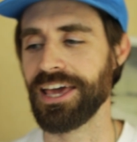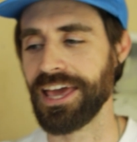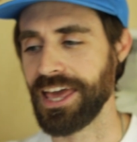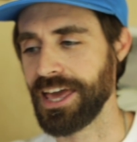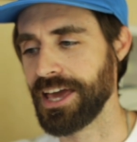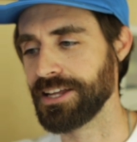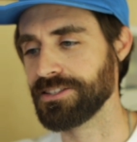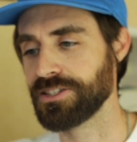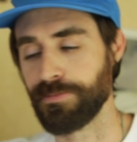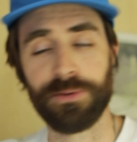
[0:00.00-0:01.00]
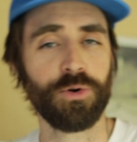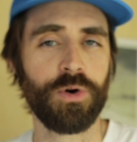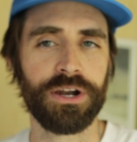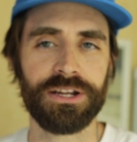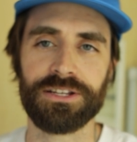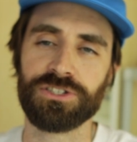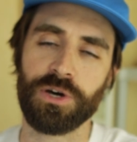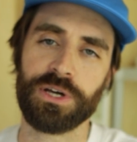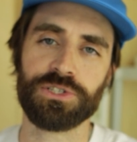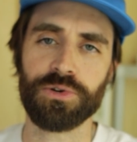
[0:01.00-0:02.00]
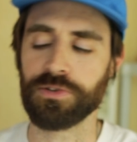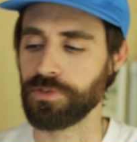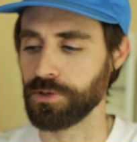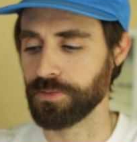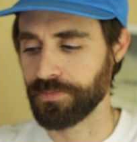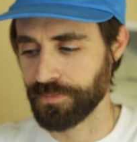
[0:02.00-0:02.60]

and some people wanted it, so I sold a few.